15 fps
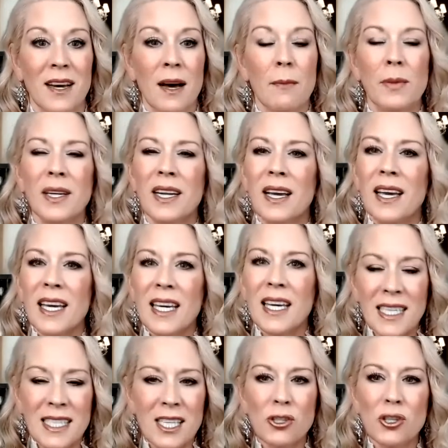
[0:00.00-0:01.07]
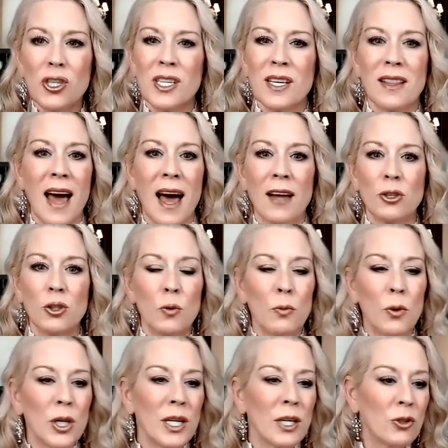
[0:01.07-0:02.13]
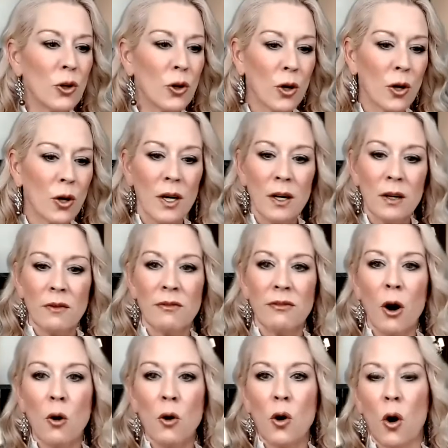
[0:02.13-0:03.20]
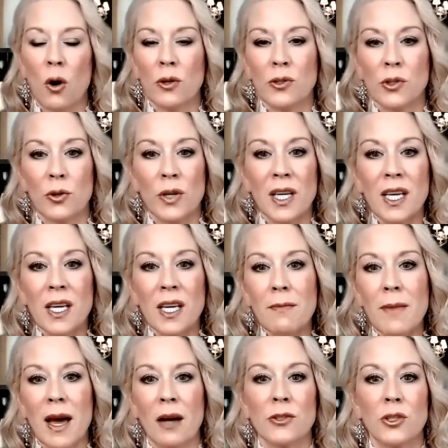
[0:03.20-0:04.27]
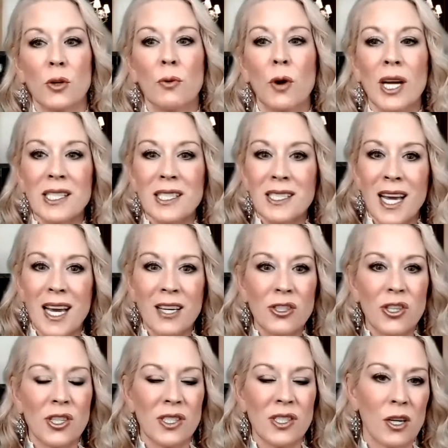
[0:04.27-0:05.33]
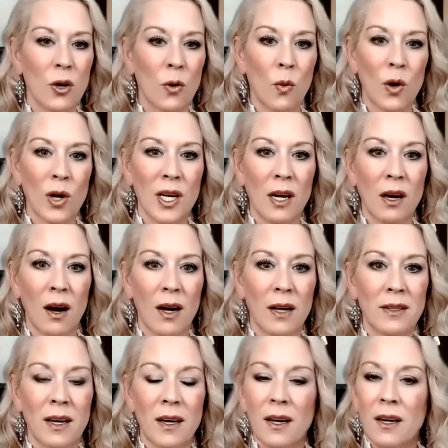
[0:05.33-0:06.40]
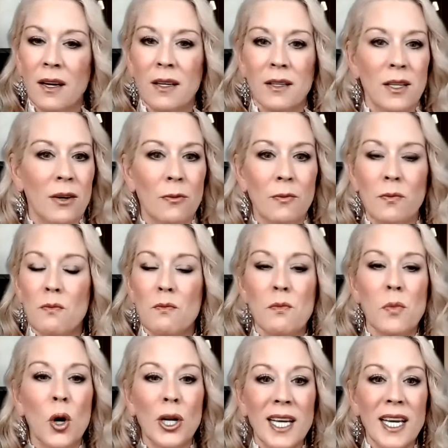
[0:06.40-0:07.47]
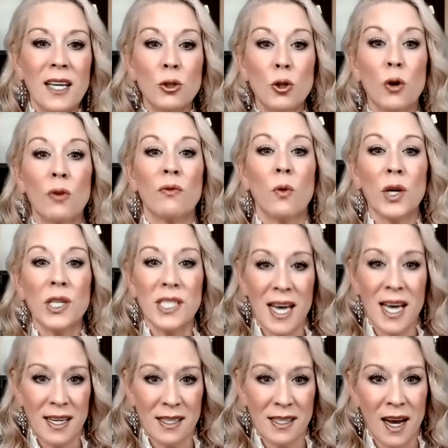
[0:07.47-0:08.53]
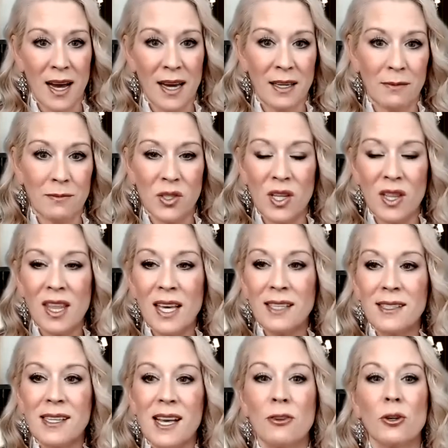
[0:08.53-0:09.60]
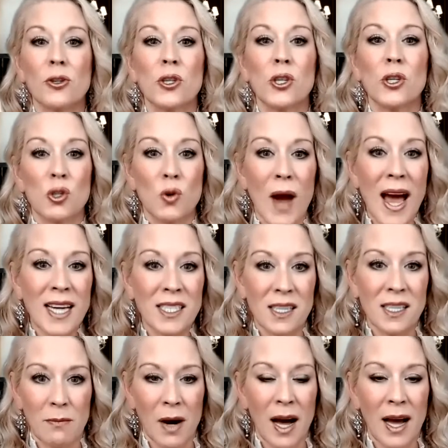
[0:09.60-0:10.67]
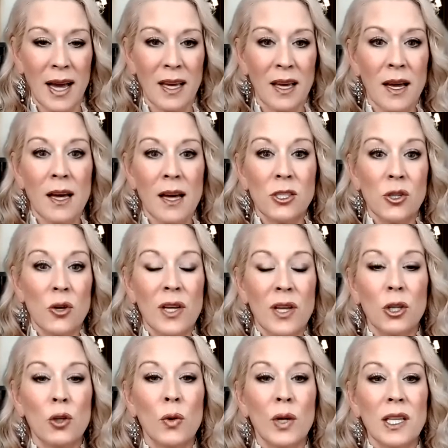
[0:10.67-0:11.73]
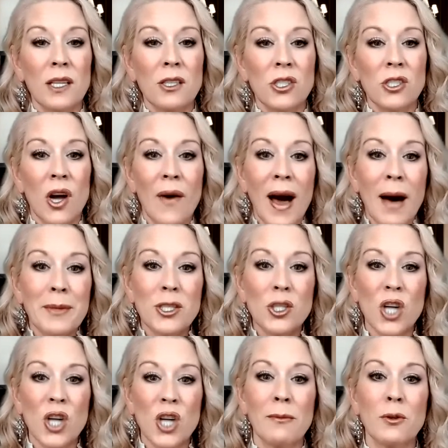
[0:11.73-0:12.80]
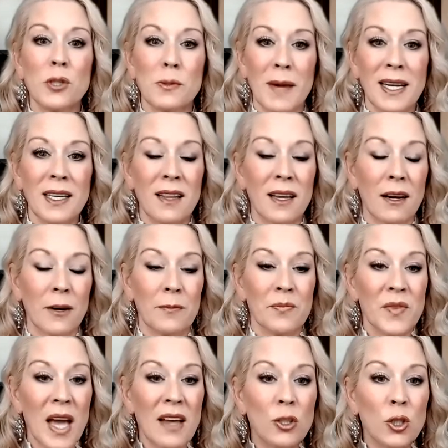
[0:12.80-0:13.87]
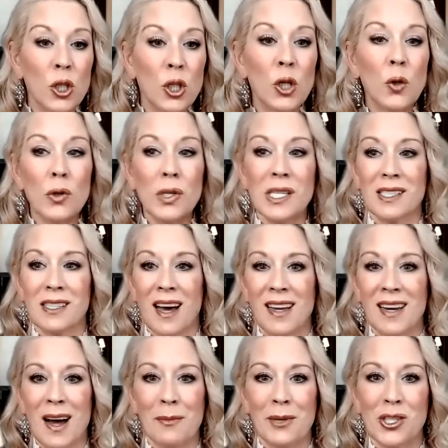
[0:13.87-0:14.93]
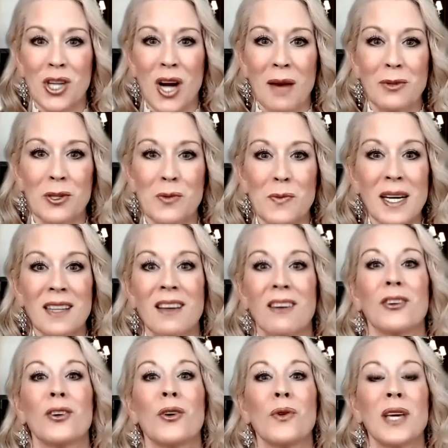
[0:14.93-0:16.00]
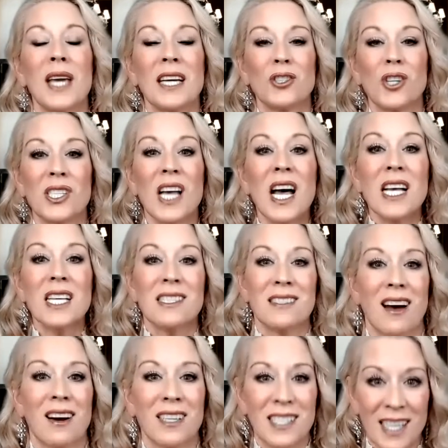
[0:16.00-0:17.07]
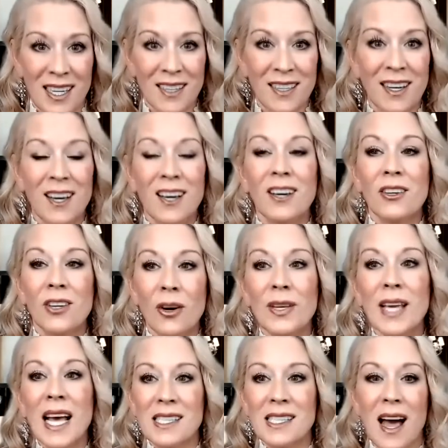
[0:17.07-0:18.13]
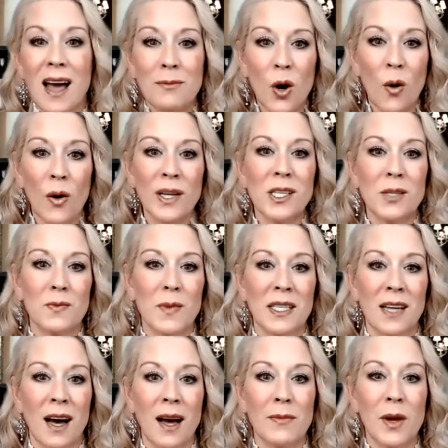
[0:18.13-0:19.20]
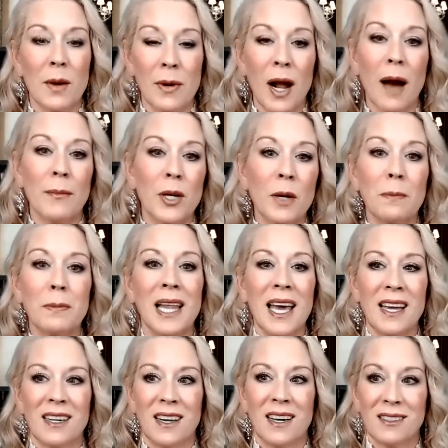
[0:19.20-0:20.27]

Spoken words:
But in addition to that, you put in your phone calls, your emails, your presentations that you're working on, put in your vortex items, the things that you're distracted by, so that you at least know how much time you're spending there. And you decide how much time you're spending there. You don't get just sucked in. Go, yes, I'm going to spend time there, but I'm going to plan it.